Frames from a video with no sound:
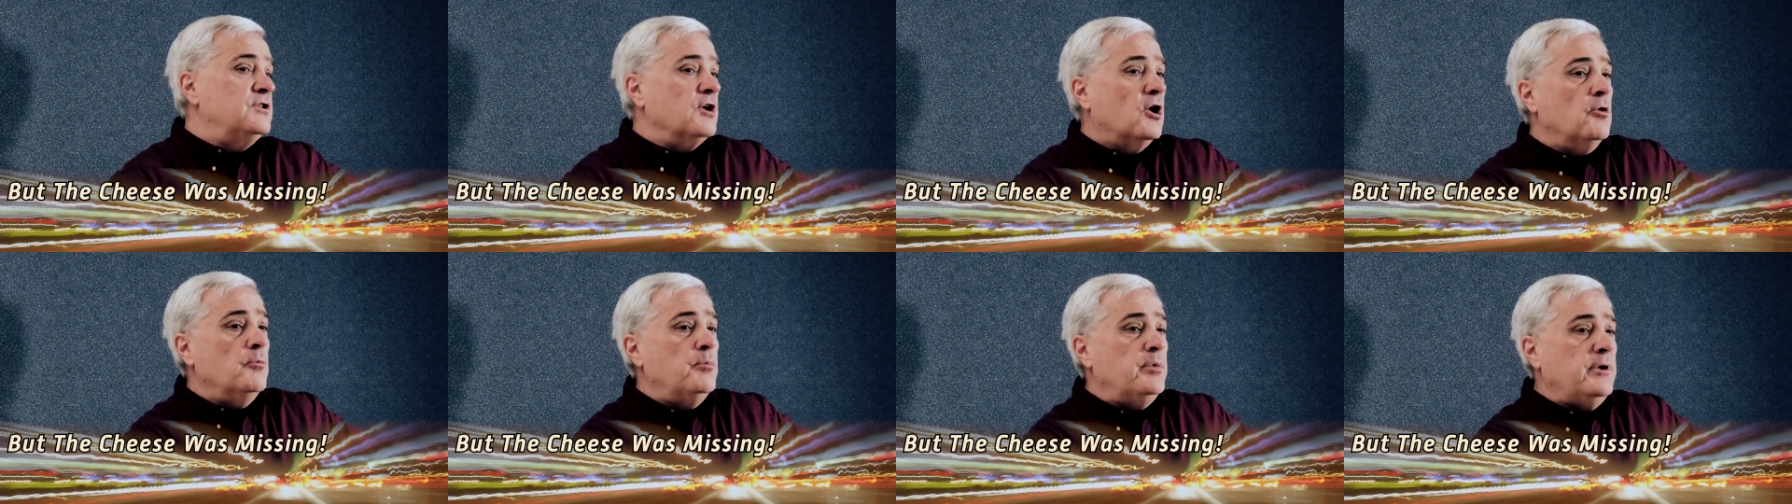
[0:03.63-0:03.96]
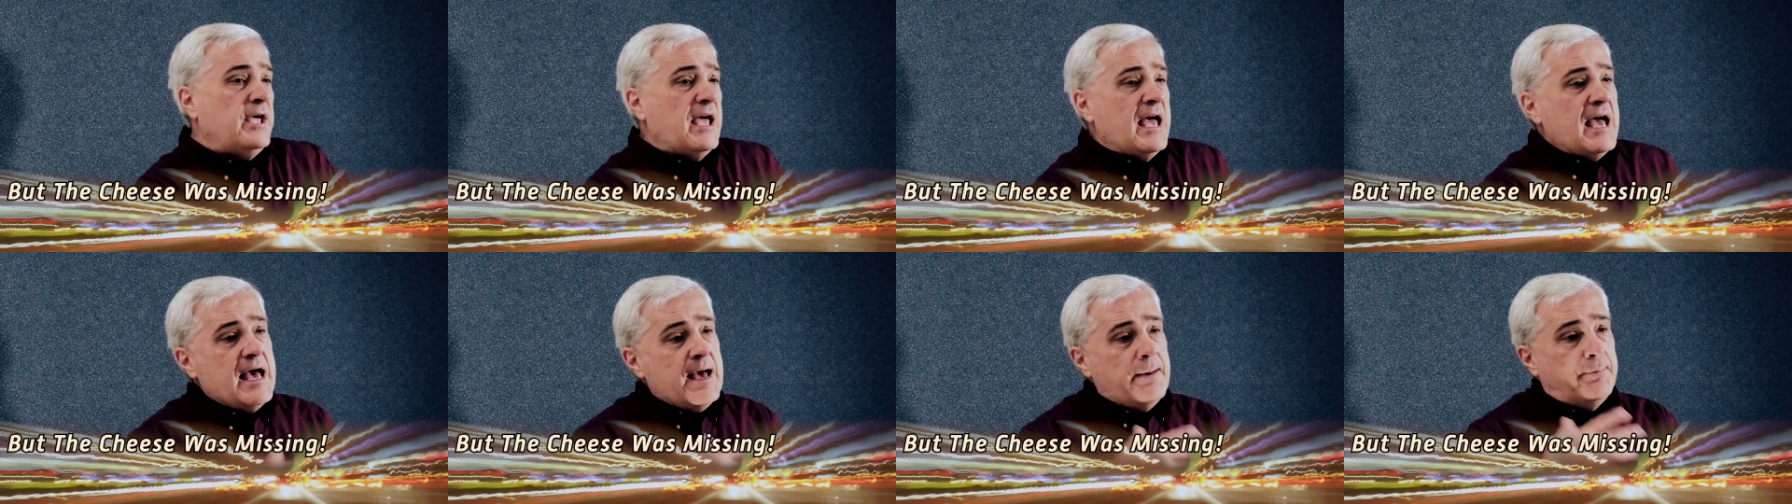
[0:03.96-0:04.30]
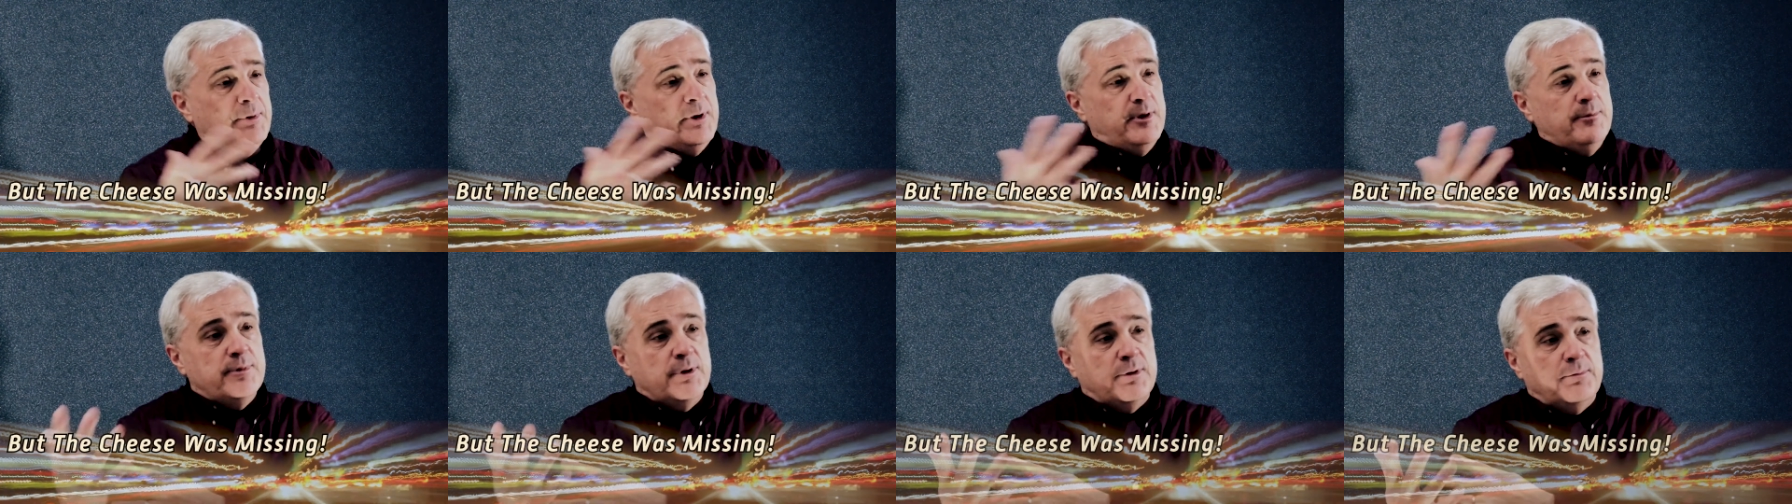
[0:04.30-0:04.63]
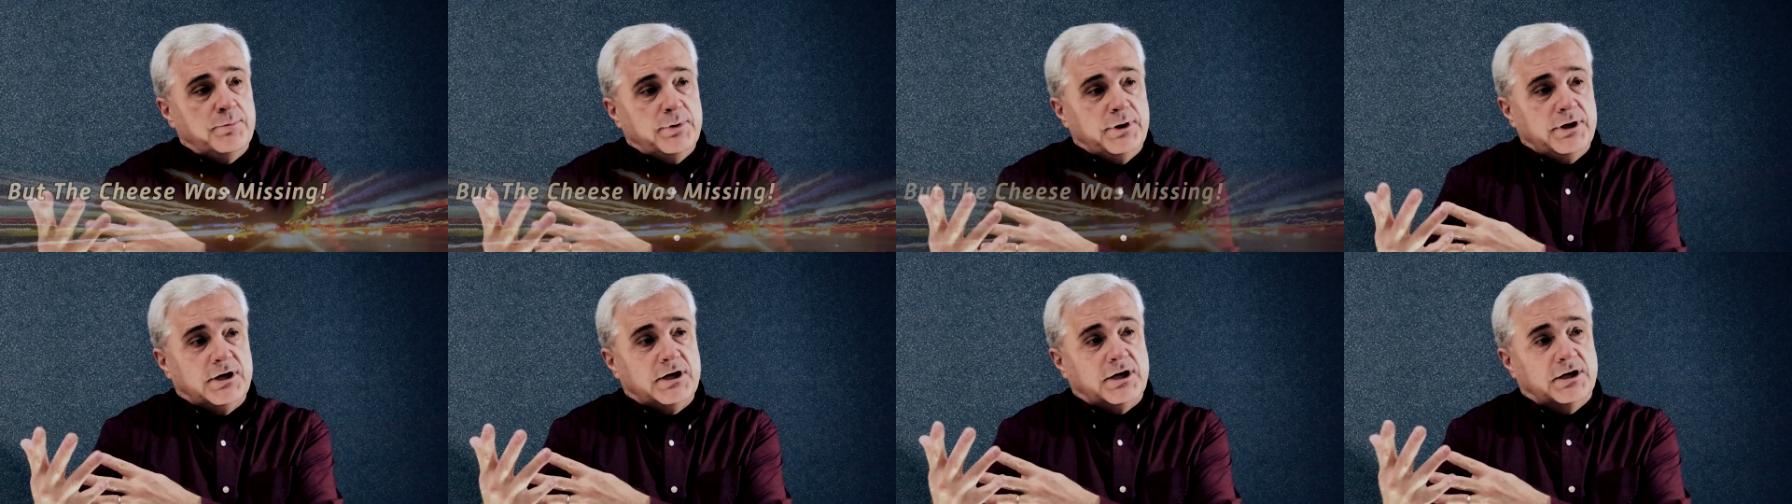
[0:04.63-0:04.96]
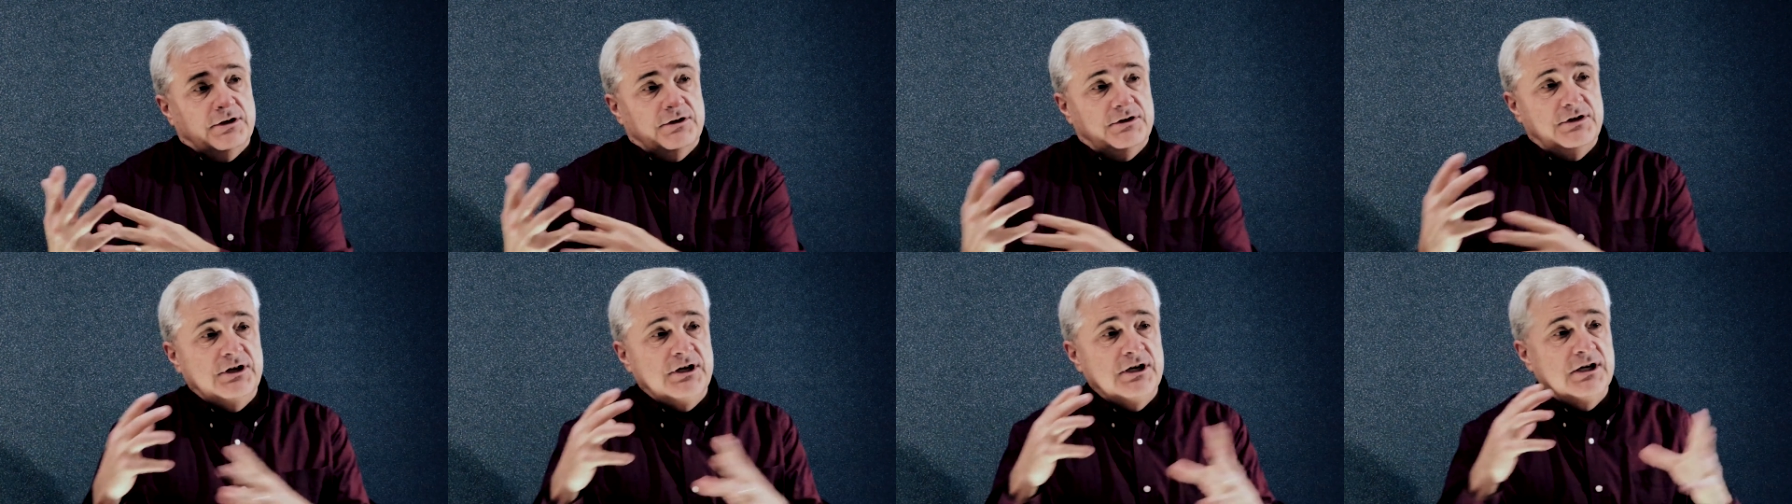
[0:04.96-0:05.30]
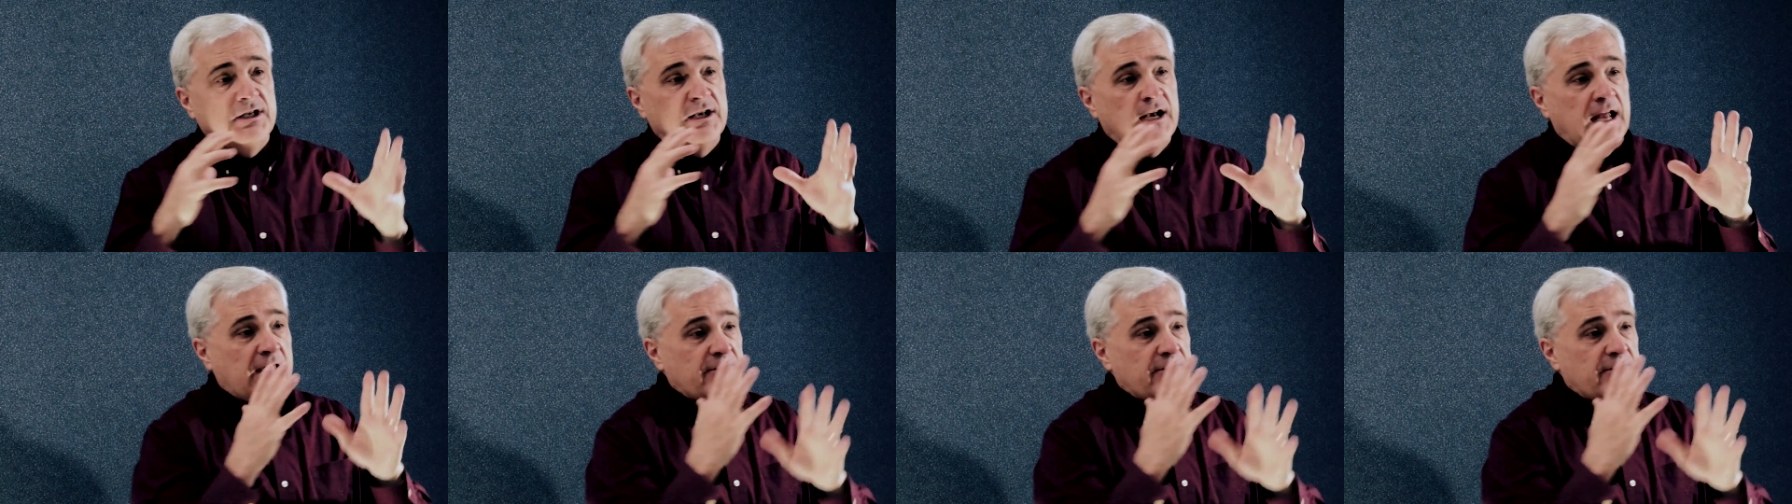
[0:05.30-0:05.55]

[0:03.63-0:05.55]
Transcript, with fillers: Don't be happy, but be content.